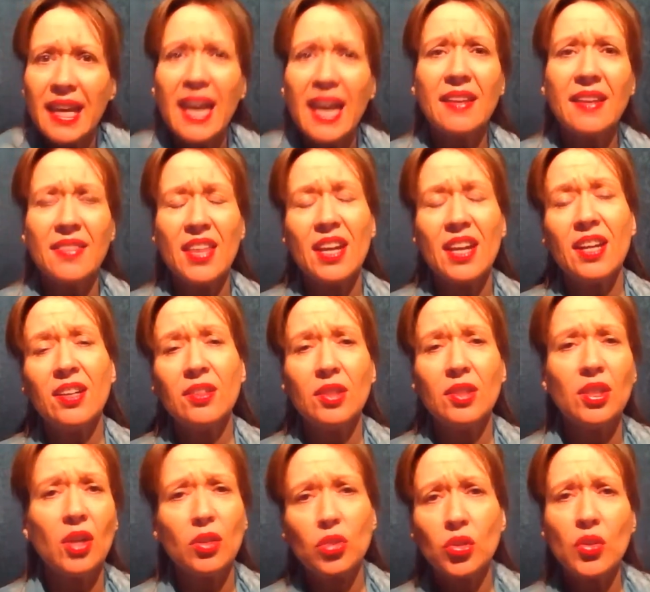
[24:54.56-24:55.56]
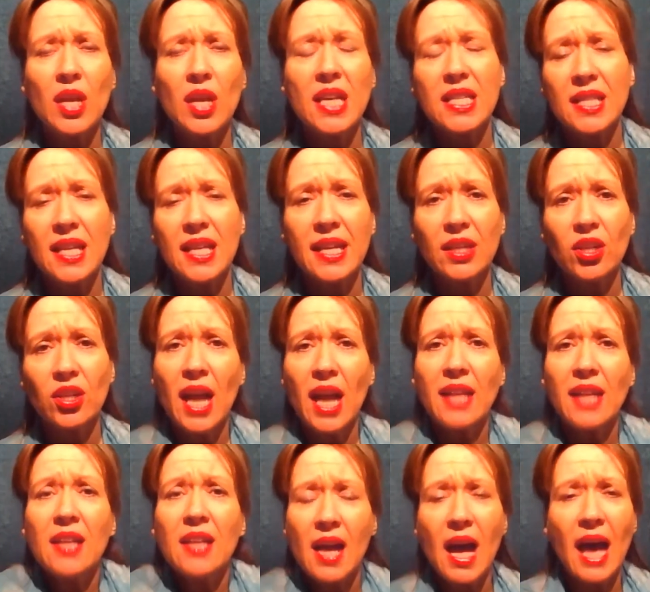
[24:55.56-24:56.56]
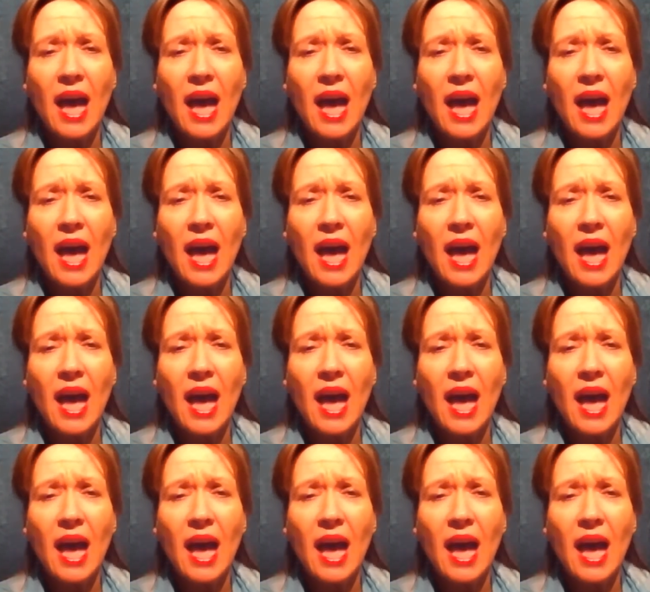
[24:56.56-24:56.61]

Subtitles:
get there, 2 days later, and